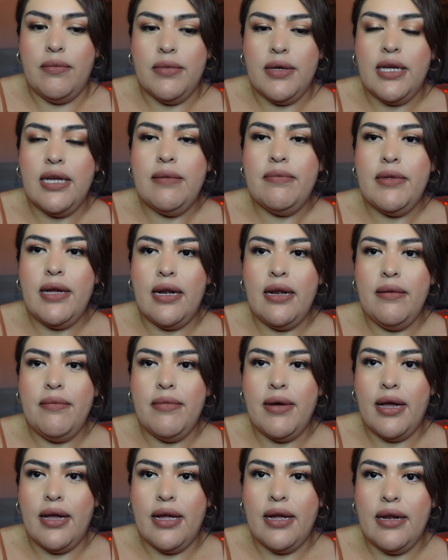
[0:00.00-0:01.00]
keep that in
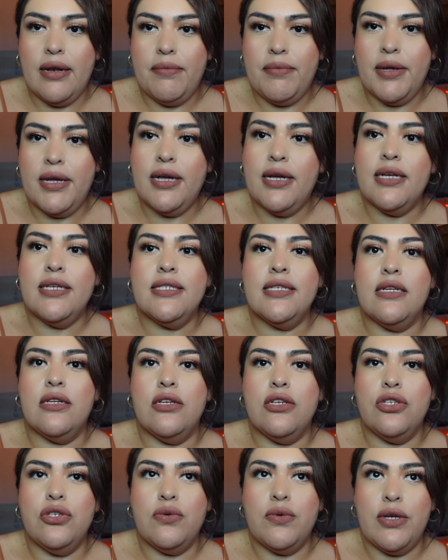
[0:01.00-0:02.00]
mind because it
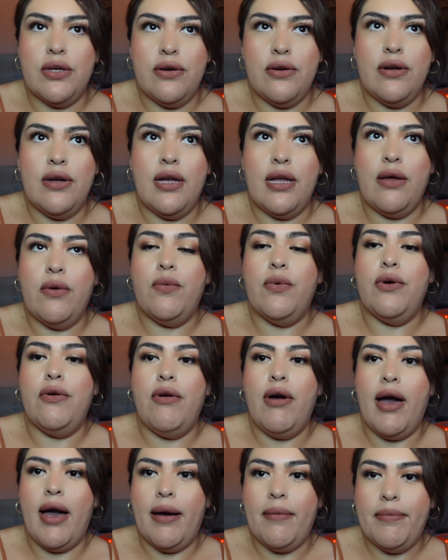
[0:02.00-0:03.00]
is real. It will
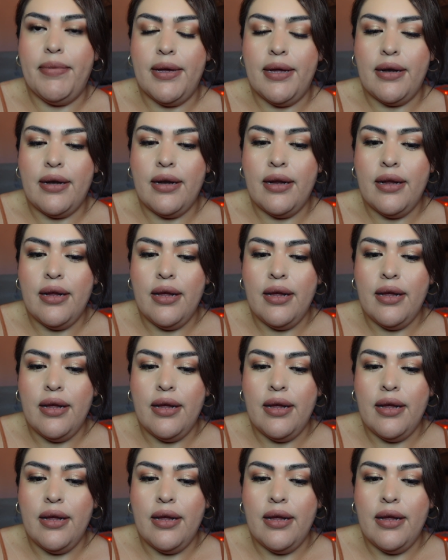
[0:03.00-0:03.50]
happen.